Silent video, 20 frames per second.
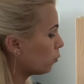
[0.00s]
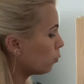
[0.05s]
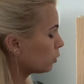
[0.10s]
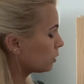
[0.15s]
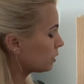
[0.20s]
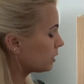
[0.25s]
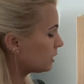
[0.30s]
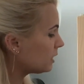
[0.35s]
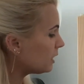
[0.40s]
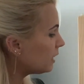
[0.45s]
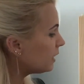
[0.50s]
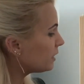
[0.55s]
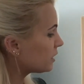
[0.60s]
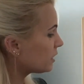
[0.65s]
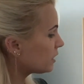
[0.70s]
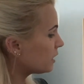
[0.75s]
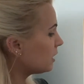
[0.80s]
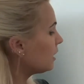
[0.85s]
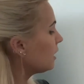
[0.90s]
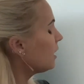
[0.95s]
tilly
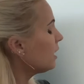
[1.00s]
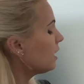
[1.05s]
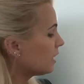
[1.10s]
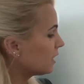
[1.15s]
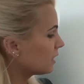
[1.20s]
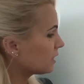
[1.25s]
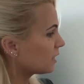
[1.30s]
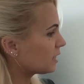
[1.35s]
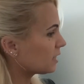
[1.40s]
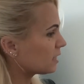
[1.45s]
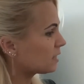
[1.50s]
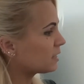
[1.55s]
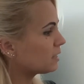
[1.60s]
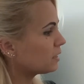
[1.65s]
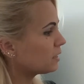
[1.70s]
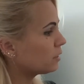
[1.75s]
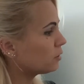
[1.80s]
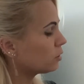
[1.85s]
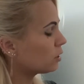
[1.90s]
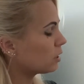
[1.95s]
tilly, they
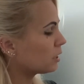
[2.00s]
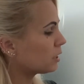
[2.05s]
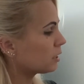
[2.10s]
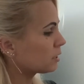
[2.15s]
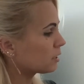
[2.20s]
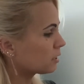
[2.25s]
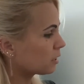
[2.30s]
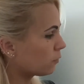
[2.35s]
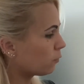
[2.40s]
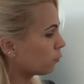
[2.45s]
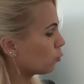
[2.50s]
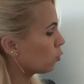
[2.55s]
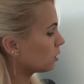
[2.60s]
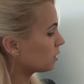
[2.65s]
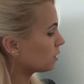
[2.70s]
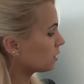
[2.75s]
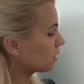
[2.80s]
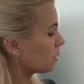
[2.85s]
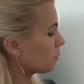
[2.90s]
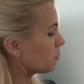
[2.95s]
still for
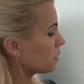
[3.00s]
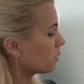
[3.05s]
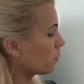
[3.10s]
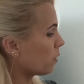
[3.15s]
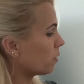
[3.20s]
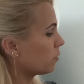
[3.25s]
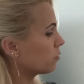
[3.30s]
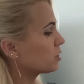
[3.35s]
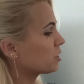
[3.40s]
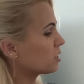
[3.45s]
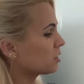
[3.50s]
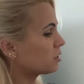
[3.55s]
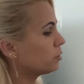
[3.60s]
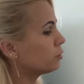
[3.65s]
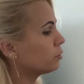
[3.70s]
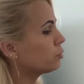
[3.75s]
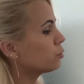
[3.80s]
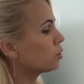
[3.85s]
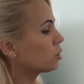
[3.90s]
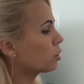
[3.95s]
semiquavers, they're
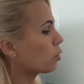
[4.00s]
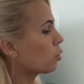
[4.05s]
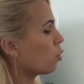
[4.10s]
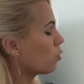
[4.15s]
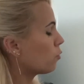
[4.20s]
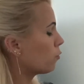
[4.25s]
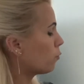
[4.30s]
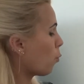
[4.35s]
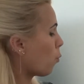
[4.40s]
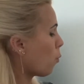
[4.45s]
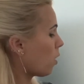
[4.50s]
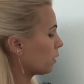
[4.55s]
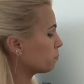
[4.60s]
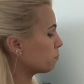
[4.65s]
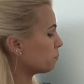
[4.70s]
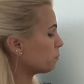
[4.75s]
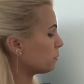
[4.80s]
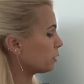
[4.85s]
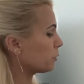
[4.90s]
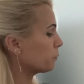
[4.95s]
still gonna go for
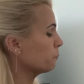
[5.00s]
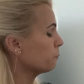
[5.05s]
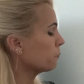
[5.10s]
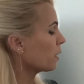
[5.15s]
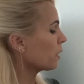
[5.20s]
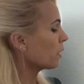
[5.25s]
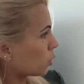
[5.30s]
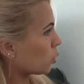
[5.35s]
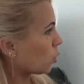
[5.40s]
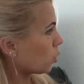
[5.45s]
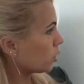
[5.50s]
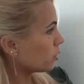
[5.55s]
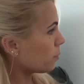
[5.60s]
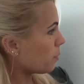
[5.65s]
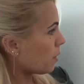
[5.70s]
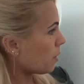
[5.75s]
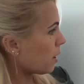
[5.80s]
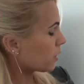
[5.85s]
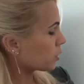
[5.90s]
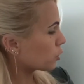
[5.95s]
one beat. Going
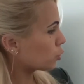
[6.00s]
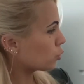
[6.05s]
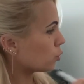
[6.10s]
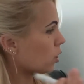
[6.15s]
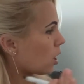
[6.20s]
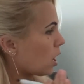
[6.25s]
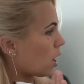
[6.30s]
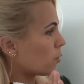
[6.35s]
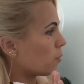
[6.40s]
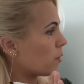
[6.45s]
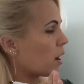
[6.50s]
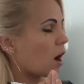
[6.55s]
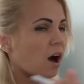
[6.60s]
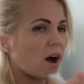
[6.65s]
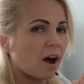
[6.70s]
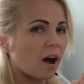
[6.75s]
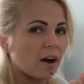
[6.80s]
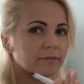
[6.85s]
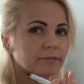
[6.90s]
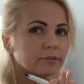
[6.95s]
back to our
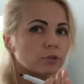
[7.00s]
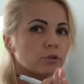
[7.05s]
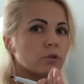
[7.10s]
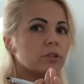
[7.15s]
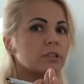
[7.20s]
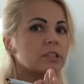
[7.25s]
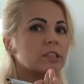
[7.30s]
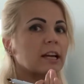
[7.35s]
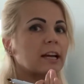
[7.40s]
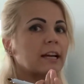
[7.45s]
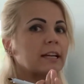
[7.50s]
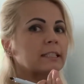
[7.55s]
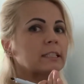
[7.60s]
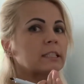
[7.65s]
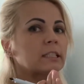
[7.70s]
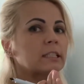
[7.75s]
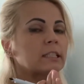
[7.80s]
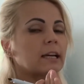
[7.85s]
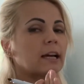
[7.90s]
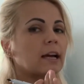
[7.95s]
half note
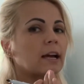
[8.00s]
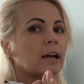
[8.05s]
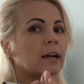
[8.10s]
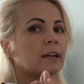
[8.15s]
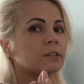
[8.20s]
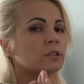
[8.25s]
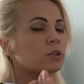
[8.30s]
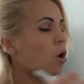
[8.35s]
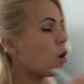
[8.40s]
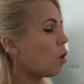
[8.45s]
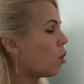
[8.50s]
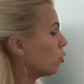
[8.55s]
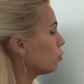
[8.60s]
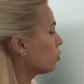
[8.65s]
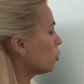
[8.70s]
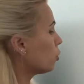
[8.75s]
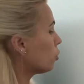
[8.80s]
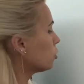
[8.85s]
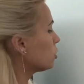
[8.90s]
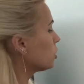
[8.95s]
and whole
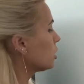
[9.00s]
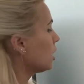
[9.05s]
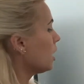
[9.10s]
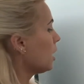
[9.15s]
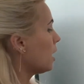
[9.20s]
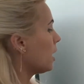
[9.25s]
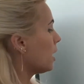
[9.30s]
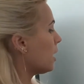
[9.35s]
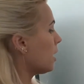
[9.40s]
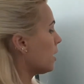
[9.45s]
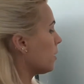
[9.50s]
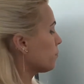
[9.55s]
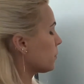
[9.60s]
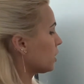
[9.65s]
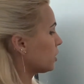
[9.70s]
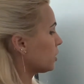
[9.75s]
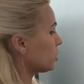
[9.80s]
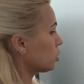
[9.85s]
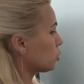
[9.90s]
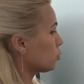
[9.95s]
note,
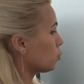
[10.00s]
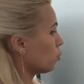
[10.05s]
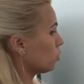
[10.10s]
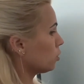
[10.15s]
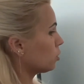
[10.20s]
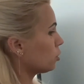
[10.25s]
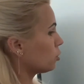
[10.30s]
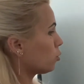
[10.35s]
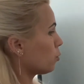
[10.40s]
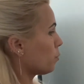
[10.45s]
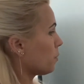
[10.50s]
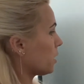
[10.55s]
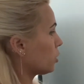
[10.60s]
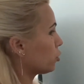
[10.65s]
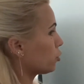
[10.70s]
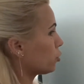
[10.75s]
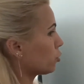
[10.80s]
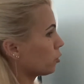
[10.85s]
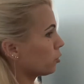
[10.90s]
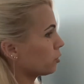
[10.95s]
I just wanted to make
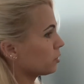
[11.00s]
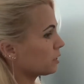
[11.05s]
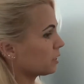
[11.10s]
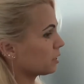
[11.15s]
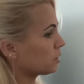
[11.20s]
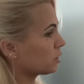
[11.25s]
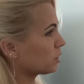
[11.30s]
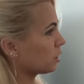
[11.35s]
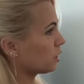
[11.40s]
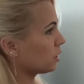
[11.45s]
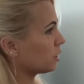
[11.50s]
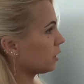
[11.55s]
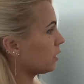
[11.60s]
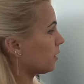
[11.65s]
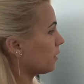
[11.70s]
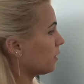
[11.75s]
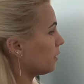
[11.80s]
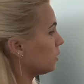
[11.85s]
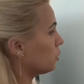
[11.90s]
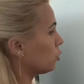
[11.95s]
sure that
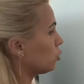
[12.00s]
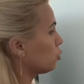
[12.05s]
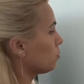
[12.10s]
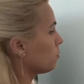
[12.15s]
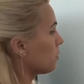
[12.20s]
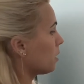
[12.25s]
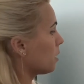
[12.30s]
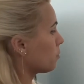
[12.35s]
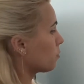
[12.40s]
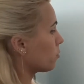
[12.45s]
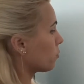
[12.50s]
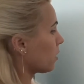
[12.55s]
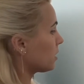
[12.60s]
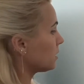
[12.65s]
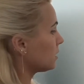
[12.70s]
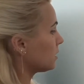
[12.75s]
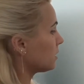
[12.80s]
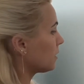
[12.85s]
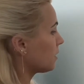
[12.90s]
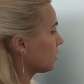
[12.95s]
that you
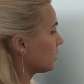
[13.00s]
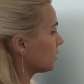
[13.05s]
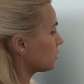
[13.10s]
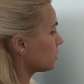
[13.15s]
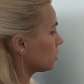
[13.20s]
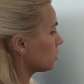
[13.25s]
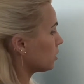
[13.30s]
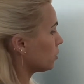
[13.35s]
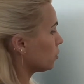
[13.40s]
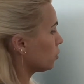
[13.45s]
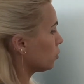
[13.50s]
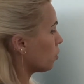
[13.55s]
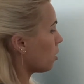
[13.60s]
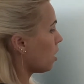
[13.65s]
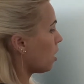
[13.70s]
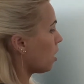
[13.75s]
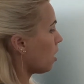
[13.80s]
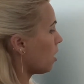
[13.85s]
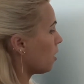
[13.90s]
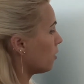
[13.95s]
memorized it, that your
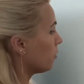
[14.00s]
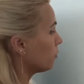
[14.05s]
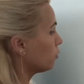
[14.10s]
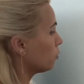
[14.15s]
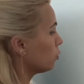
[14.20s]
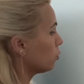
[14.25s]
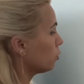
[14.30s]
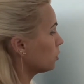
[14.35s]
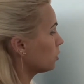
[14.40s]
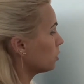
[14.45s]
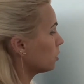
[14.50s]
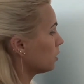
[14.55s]
half note